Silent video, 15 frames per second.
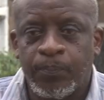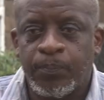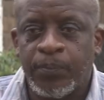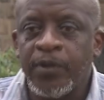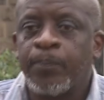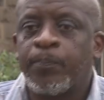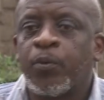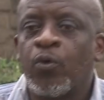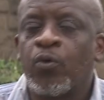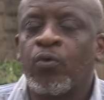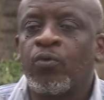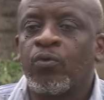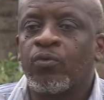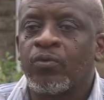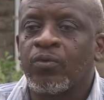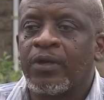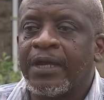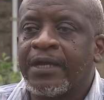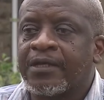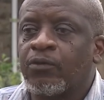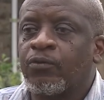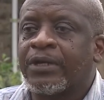people,
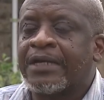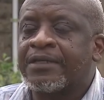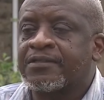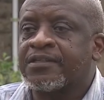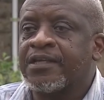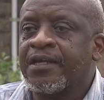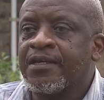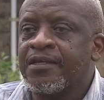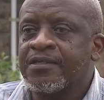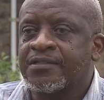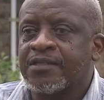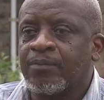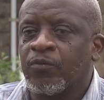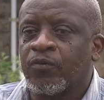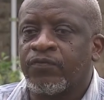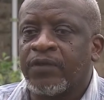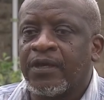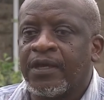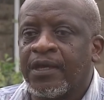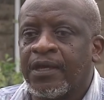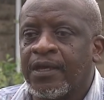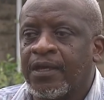like we can say some of
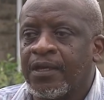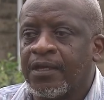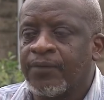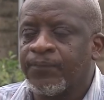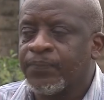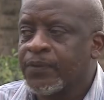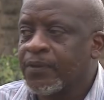the